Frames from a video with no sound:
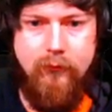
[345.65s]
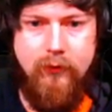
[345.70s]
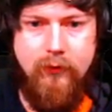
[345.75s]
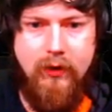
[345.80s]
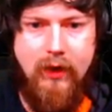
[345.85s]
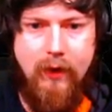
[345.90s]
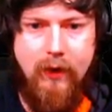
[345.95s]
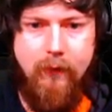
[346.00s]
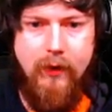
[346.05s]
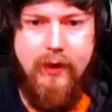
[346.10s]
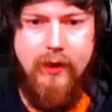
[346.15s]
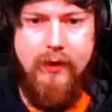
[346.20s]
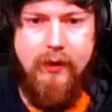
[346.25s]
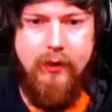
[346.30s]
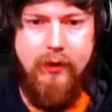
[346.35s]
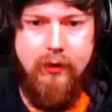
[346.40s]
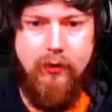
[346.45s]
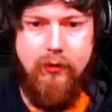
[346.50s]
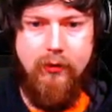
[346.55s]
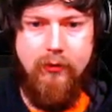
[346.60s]
Yeah, right
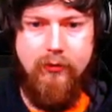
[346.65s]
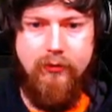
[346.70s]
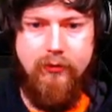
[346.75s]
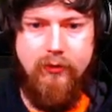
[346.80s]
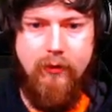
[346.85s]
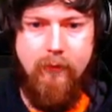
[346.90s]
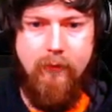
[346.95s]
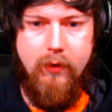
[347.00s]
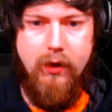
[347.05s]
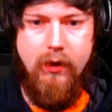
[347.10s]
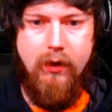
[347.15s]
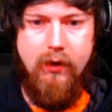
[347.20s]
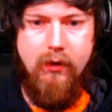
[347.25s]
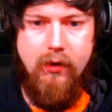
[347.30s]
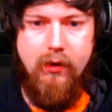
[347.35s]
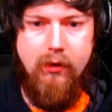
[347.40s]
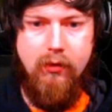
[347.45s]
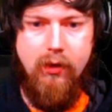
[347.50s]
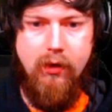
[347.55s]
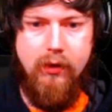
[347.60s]
here. Somewhere
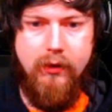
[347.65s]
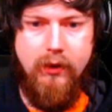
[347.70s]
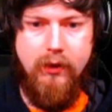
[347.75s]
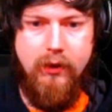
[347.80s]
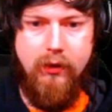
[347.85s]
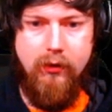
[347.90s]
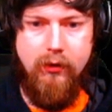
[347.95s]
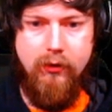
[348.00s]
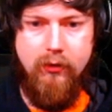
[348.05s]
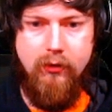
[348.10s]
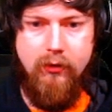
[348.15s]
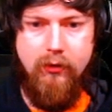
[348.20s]
along here.